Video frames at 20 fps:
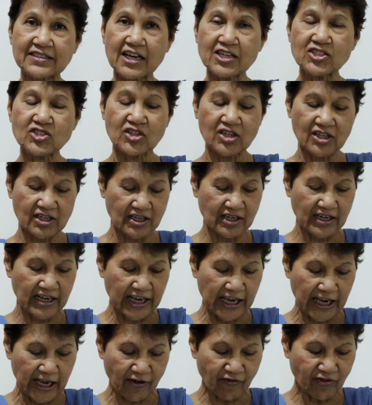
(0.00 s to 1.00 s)
touched
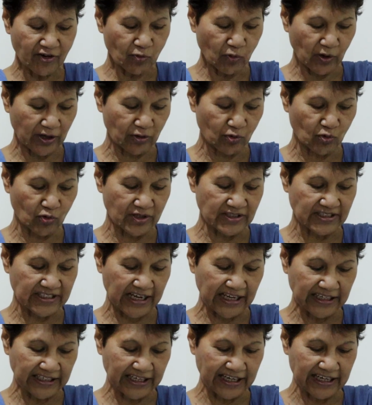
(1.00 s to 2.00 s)
everyone who was
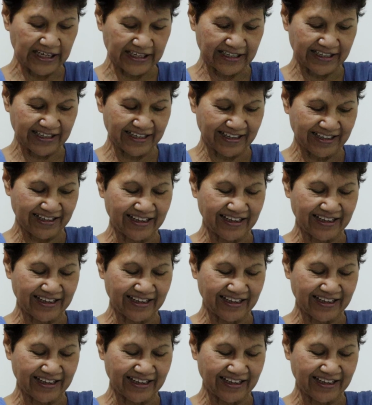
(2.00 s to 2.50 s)
unclean,